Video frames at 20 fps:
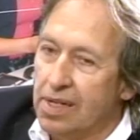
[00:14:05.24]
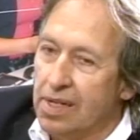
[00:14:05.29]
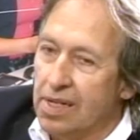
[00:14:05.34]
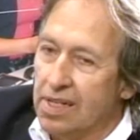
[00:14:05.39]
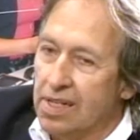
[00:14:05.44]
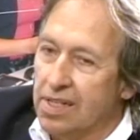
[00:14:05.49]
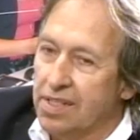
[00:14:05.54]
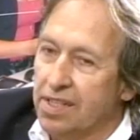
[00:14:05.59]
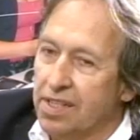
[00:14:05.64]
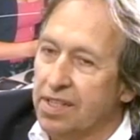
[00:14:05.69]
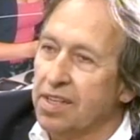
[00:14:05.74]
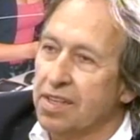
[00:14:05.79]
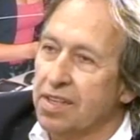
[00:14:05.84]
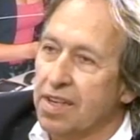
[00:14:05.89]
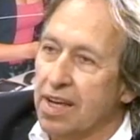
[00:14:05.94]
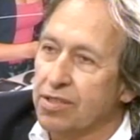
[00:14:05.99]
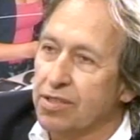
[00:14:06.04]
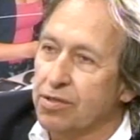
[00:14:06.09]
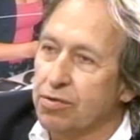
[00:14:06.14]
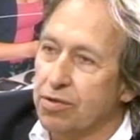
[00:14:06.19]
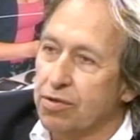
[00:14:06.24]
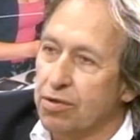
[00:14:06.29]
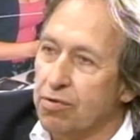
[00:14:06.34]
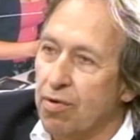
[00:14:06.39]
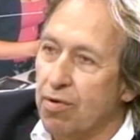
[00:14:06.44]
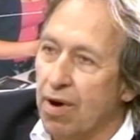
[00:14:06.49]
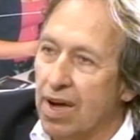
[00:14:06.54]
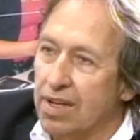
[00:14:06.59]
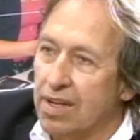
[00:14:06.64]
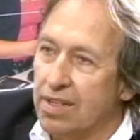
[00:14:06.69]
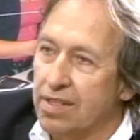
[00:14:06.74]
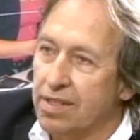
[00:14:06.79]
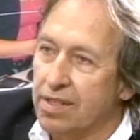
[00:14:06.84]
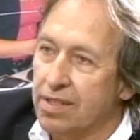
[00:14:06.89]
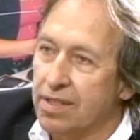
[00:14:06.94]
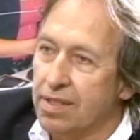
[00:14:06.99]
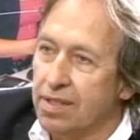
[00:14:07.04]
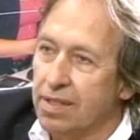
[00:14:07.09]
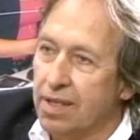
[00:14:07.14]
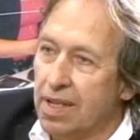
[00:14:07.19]
sitting next to the
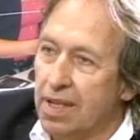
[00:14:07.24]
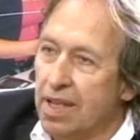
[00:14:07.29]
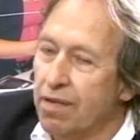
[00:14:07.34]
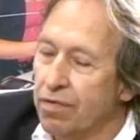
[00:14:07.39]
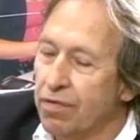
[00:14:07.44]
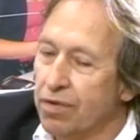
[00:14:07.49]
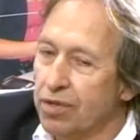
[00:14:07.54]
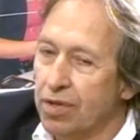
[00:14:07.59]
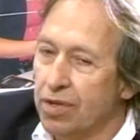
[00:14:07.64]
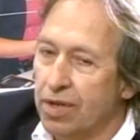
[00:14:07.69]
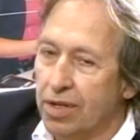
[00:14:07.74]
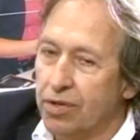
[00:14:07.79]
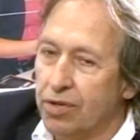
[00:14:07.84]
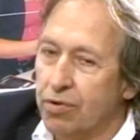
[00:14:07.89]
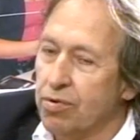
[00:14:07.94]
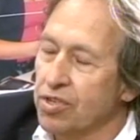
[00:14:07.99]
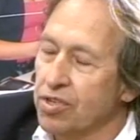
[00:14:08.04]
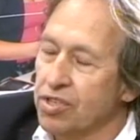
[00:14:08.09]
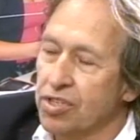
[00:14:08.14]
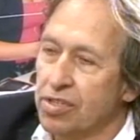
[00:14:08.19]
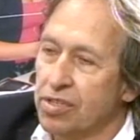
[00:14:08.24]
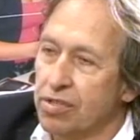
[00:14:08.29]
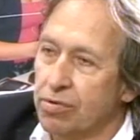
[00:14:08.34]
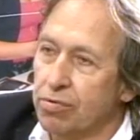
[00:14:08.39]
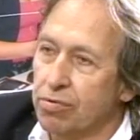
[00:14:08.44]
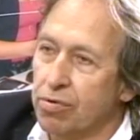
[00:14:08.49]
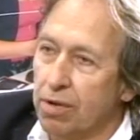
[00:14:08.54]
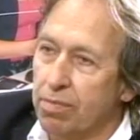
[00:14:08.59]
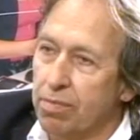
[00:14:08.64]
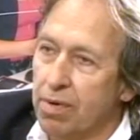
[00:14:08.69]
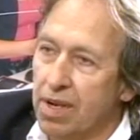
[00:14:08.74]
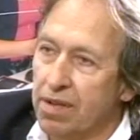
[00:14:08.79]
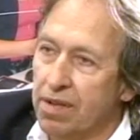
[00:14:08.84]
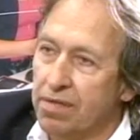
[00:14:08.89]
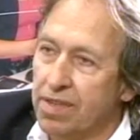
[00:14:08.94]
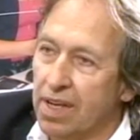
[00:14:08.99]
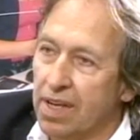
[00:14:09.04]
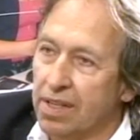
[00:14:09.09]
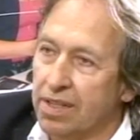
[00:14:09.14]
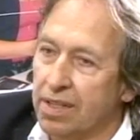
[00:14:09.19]
Christ. Even Christians do not believe that